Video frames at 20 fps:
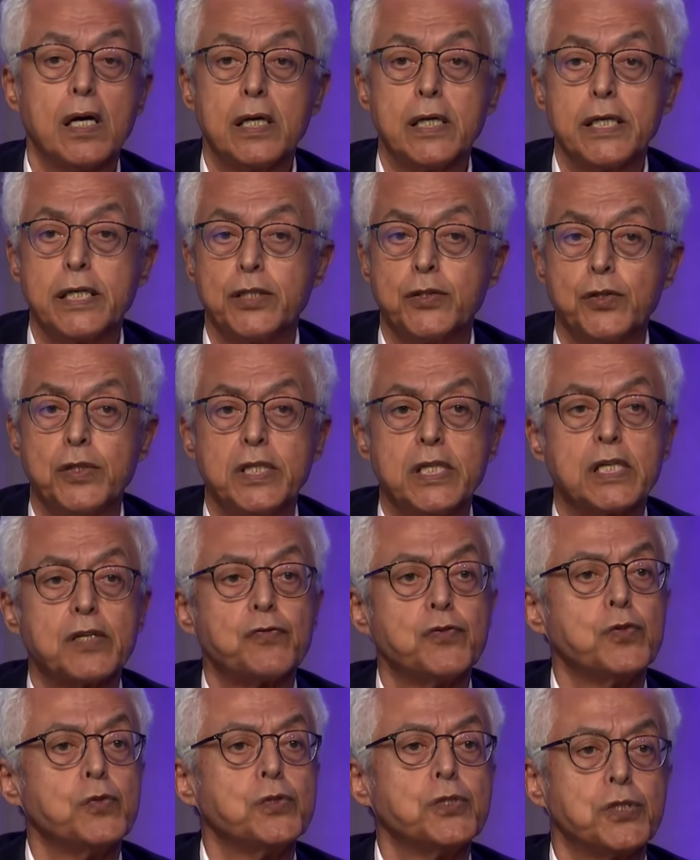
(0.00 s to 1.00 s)
in the near
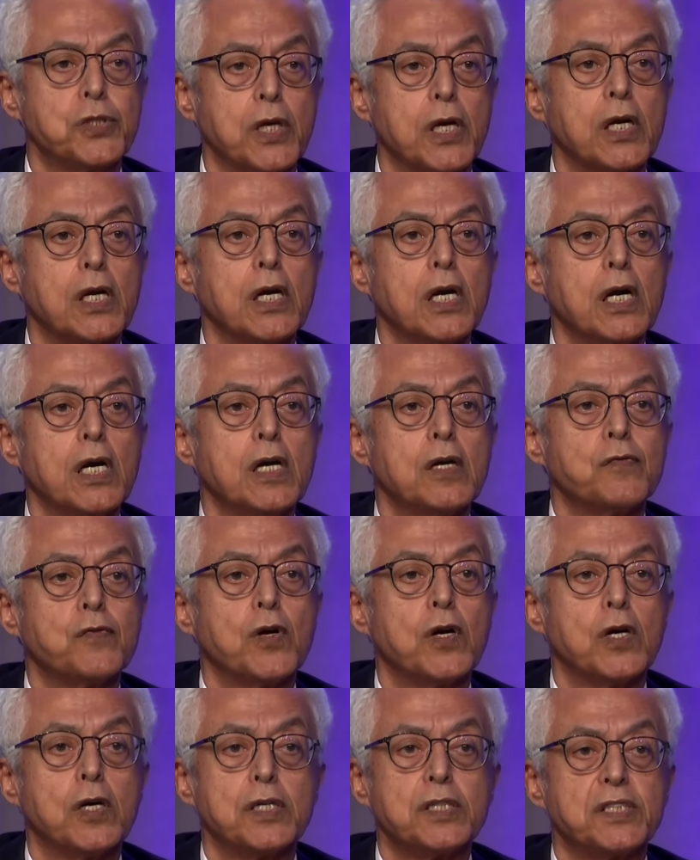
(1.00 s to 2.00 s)
future
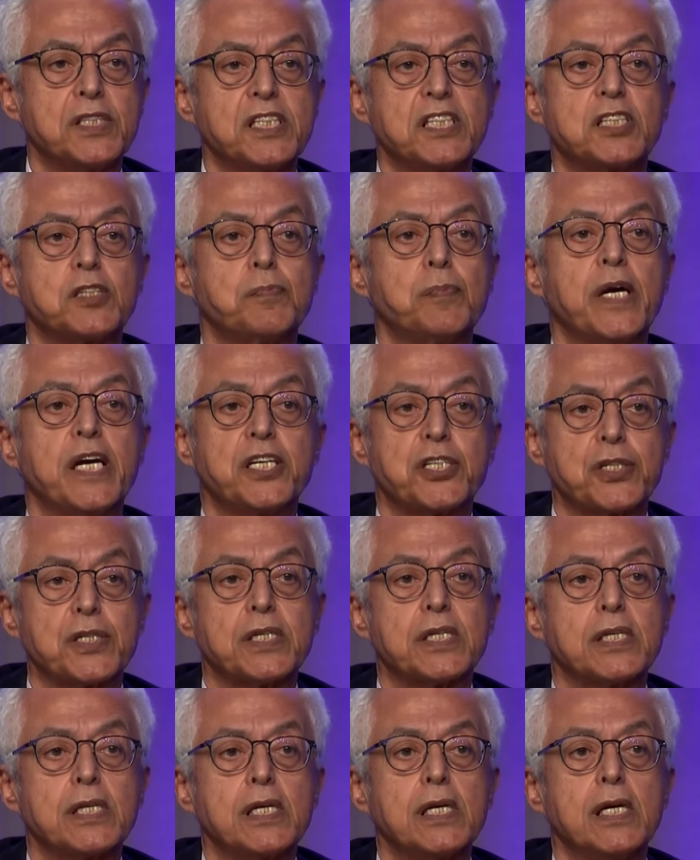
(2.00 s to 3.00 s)
for this patient
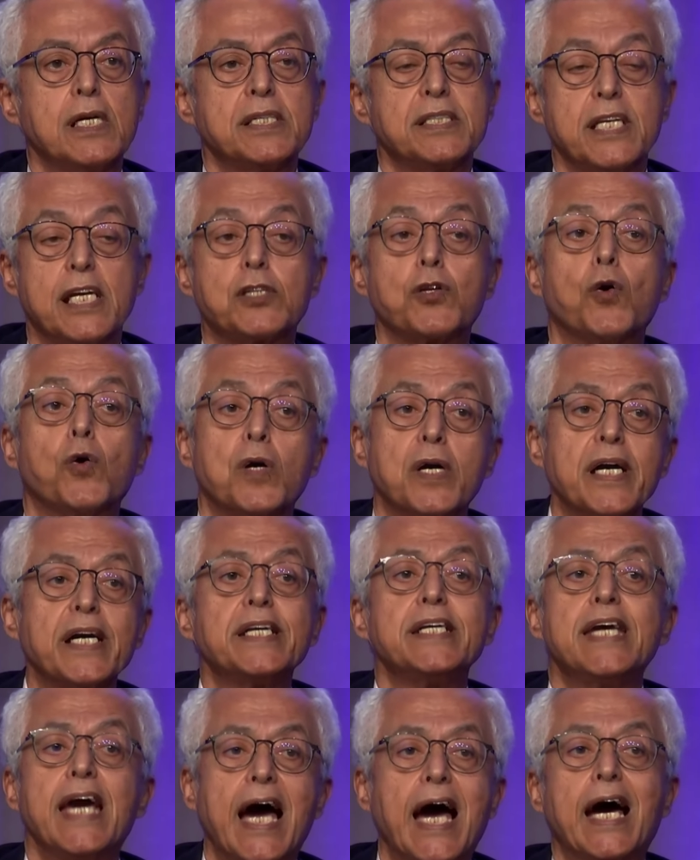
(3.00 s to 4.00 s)
that
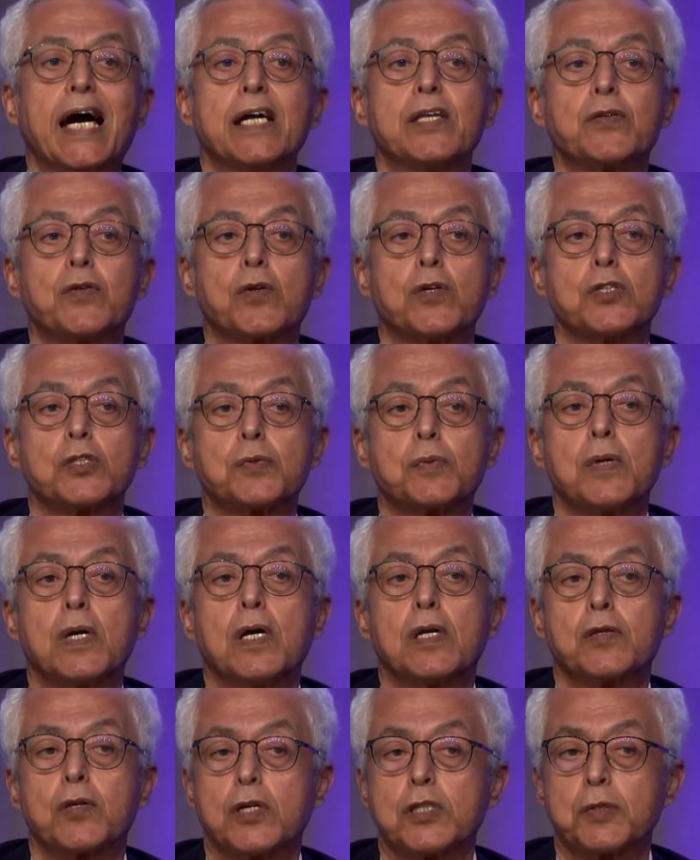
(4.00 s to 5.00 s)
already had
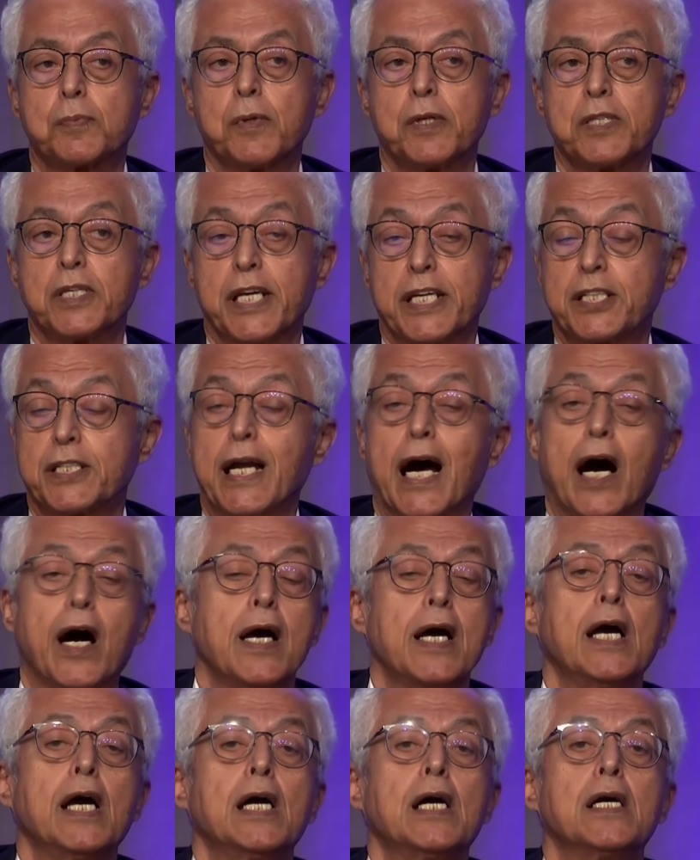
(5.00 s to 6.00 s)
transplantation. Now,
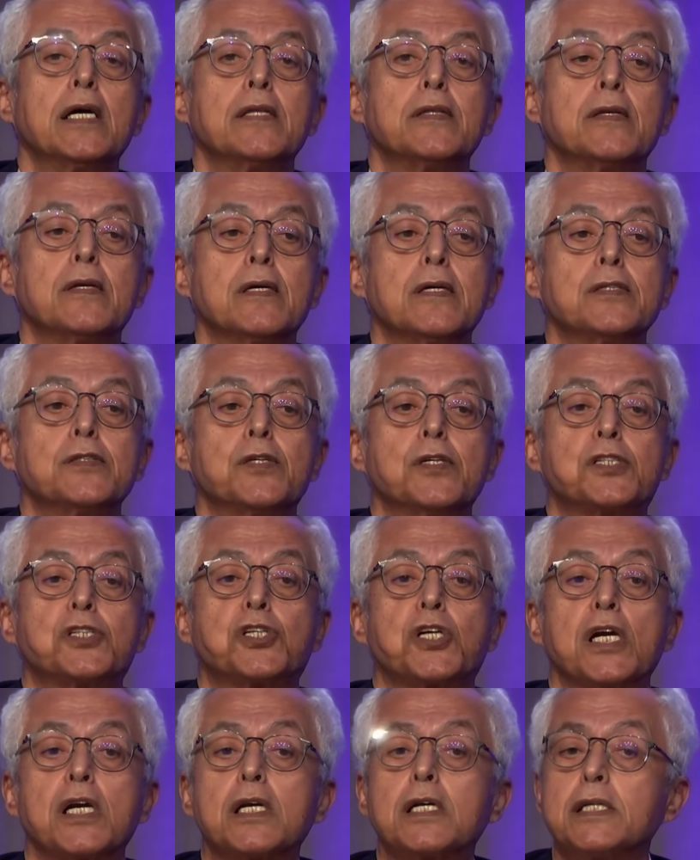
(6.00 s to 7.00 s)
the
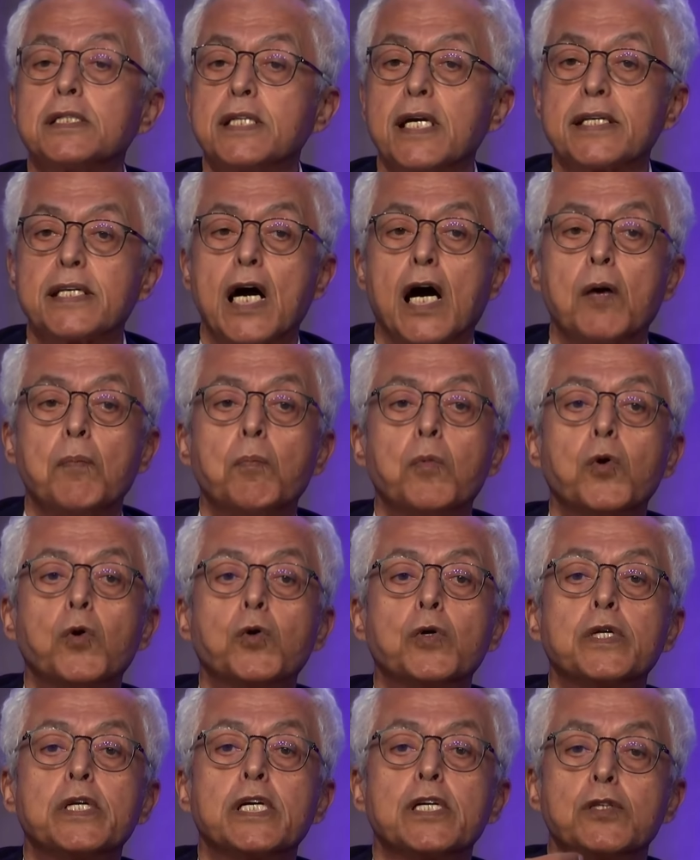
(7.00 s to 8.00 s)
children that are
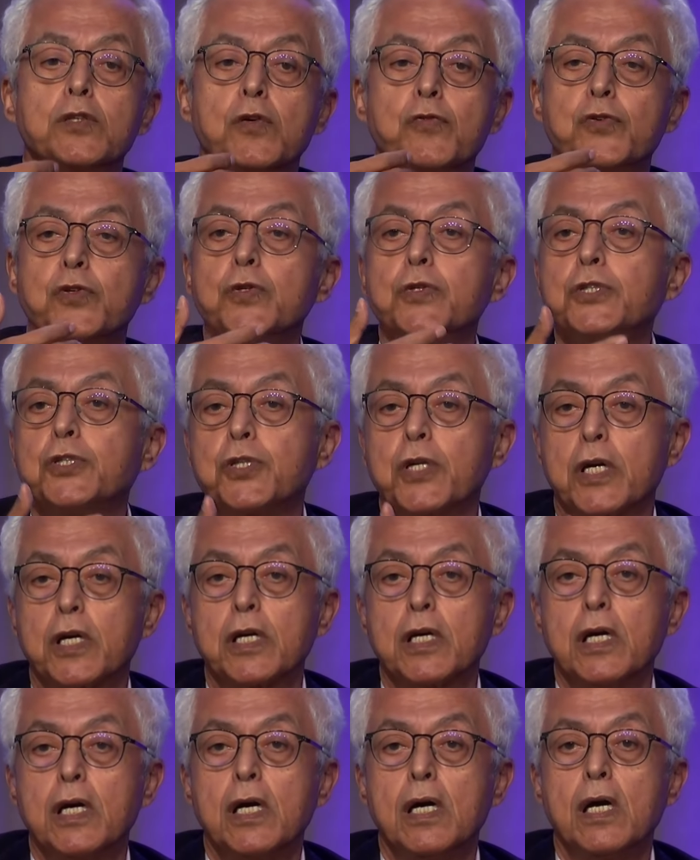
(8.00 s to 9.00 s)
born in the future,
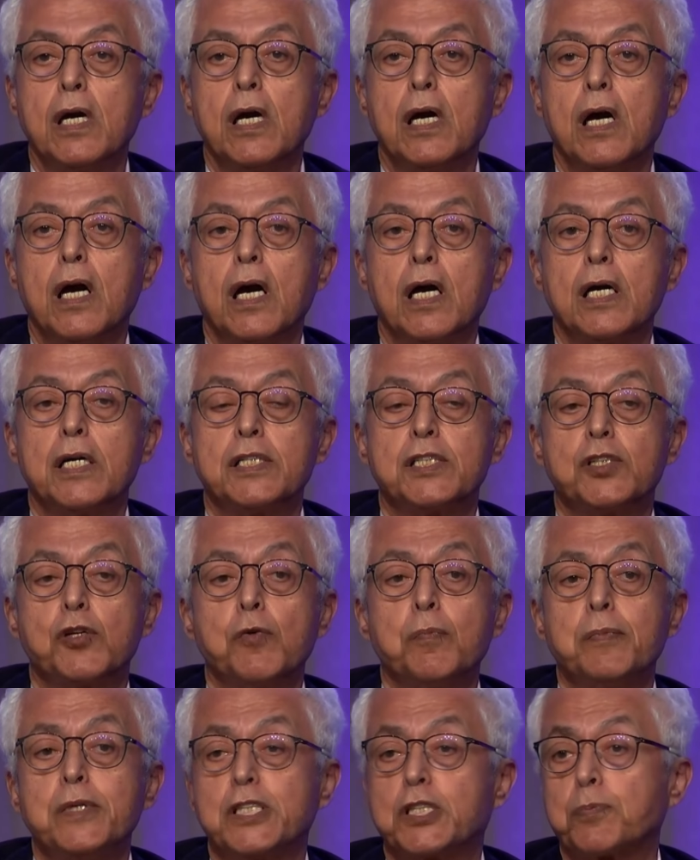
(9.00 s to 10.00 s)
they will
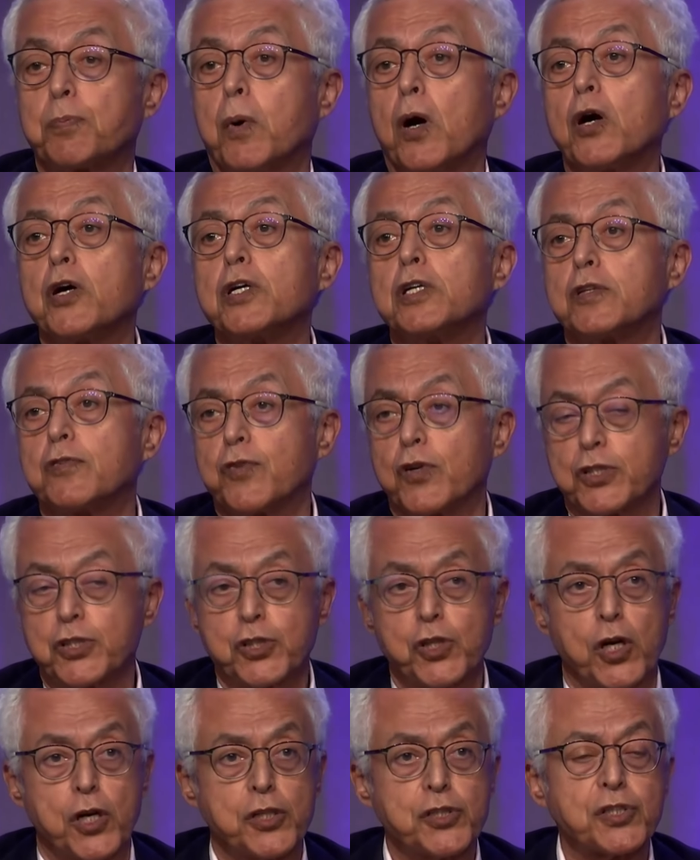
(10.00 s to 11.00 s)
be spoiled for
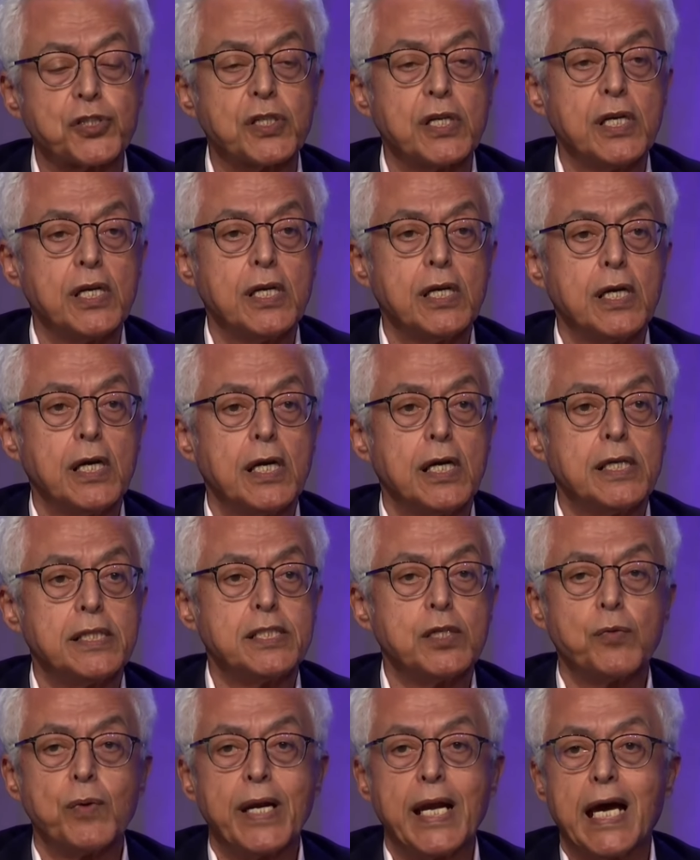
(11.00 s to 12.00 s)
choice.
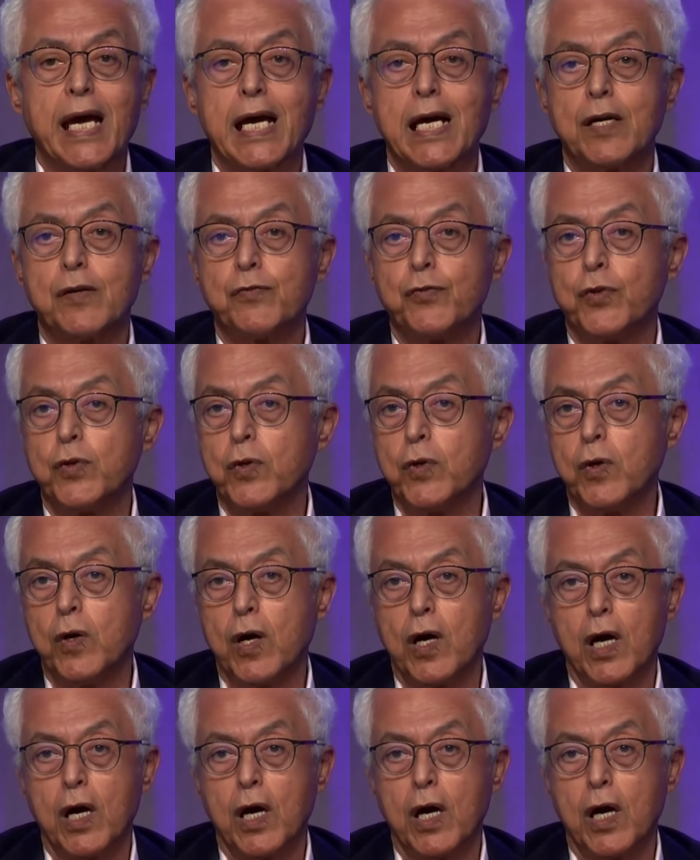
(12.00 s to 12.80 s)
They will have the